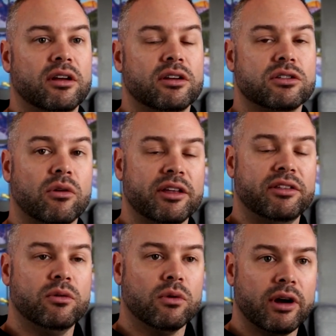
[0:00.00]
So I
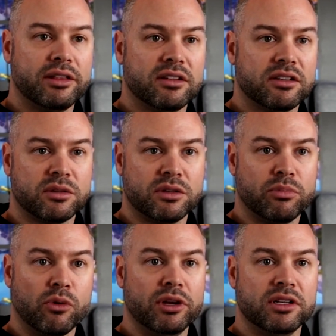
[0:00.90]
think we're at this
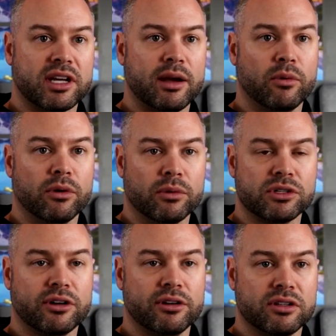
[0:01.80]
point in time where we're
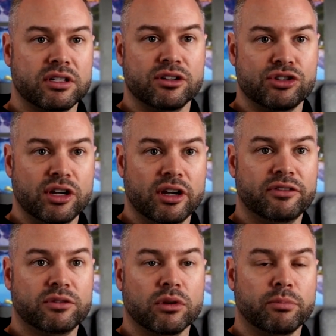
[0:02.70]
starting to see a
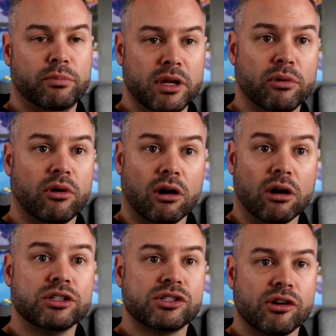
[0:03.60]
shift where people
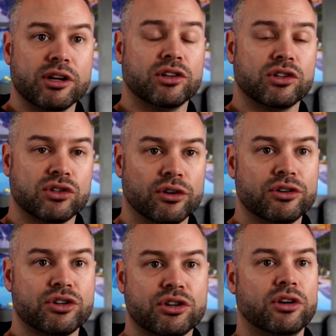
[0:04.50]
are starting to
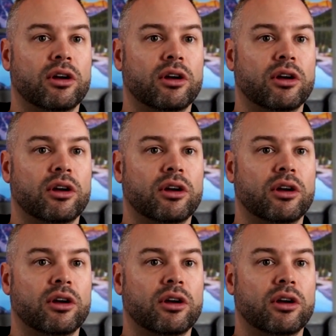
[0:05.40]
search